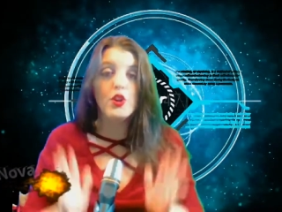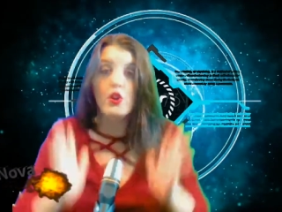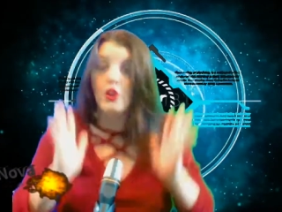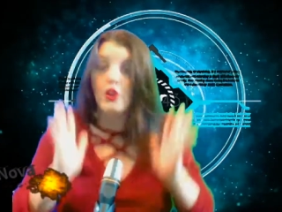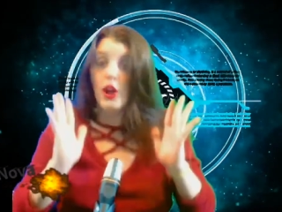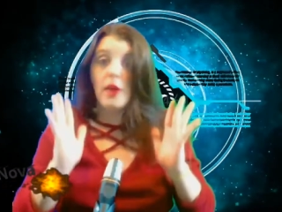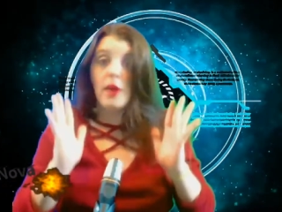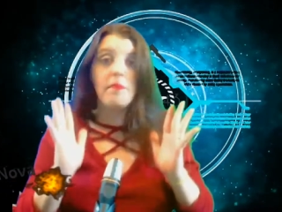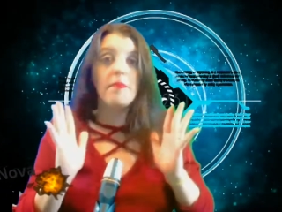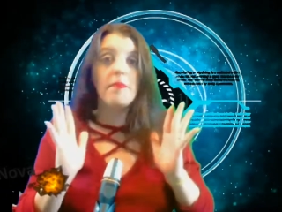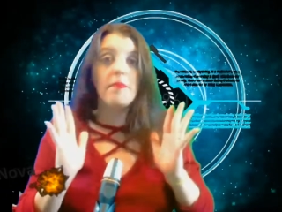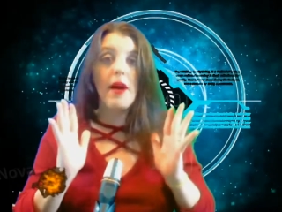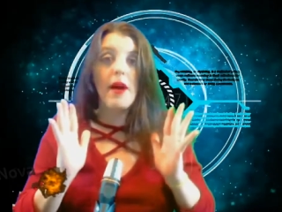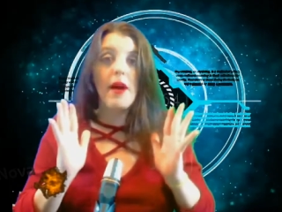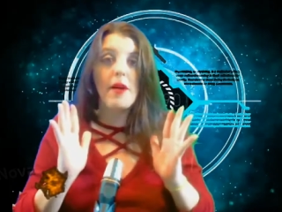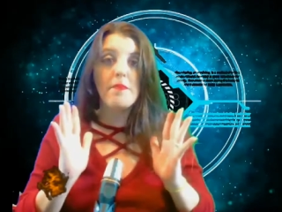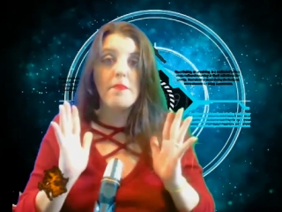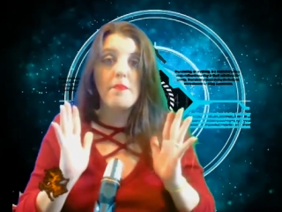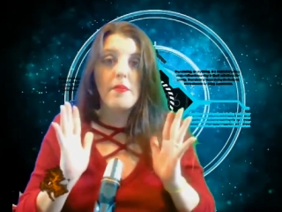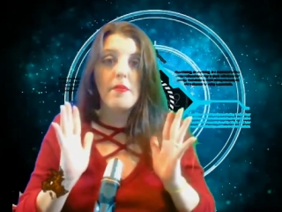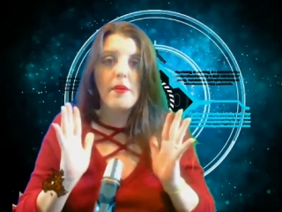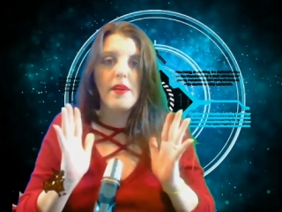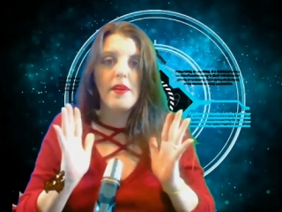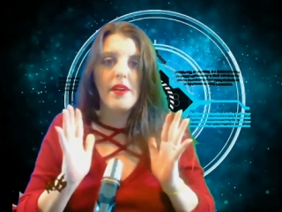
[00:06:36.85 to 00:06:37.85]
jump up,
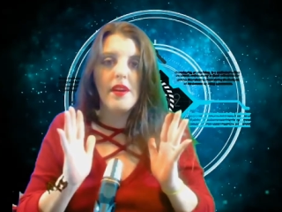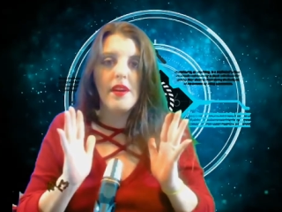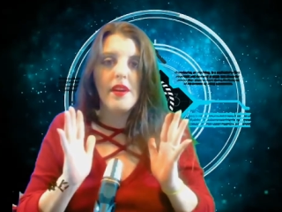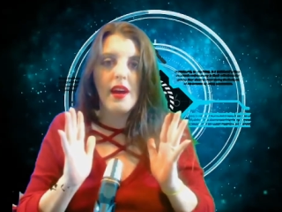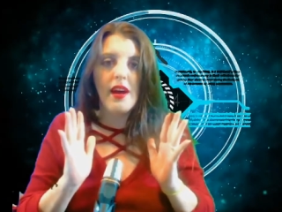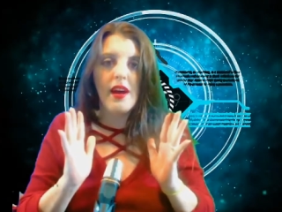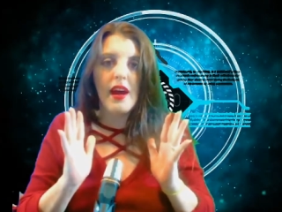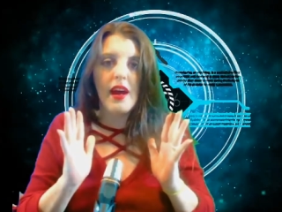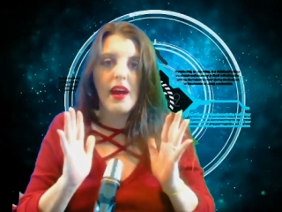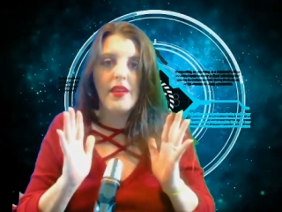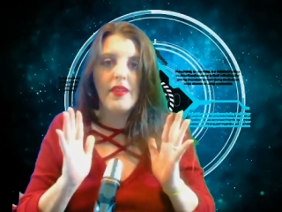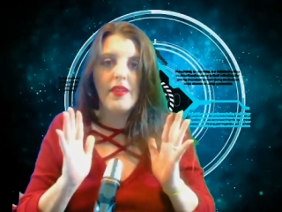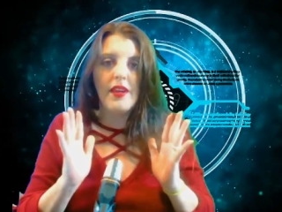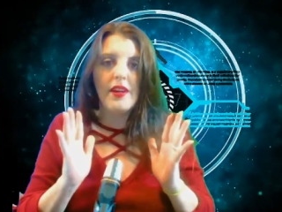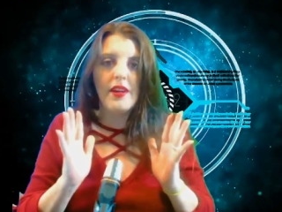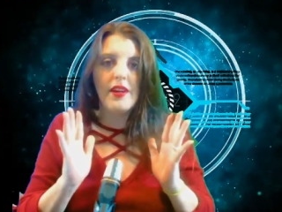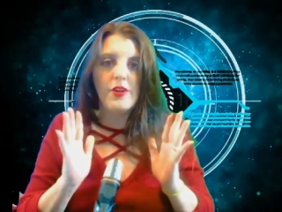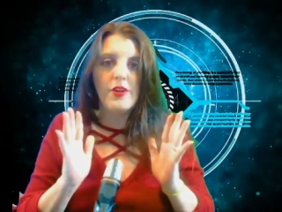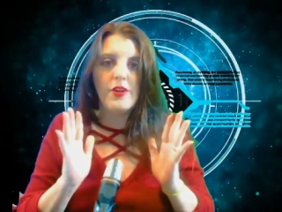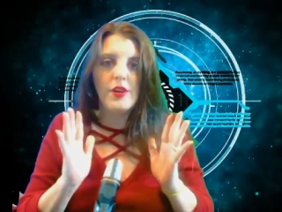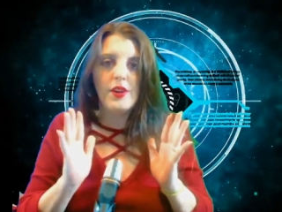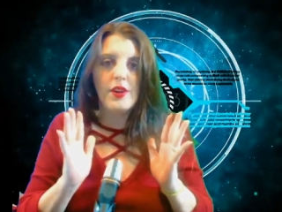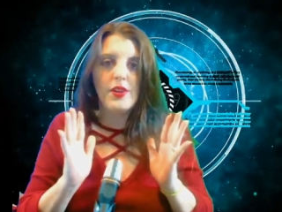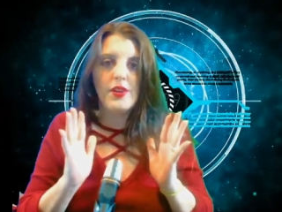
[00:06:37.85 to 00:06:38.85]
and then
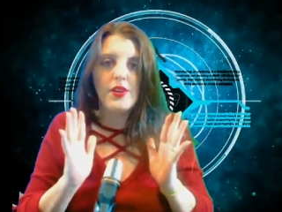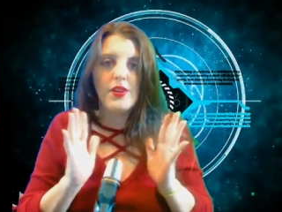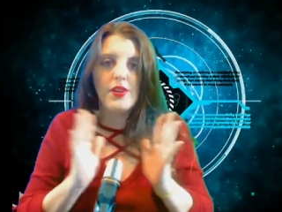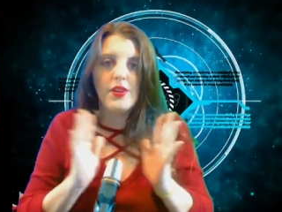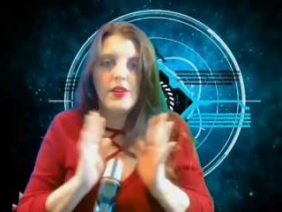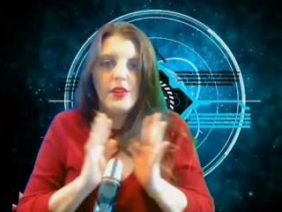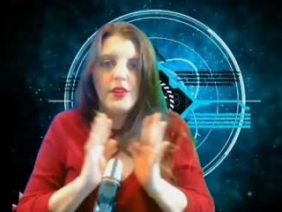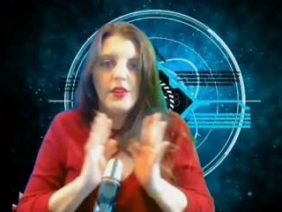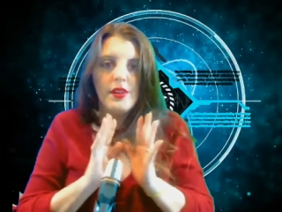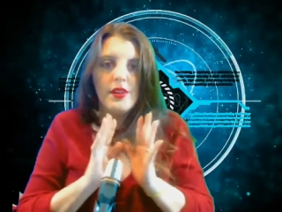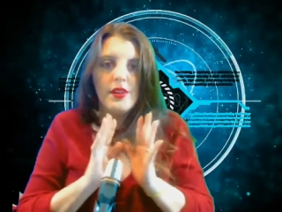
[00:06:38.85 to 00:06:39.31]
just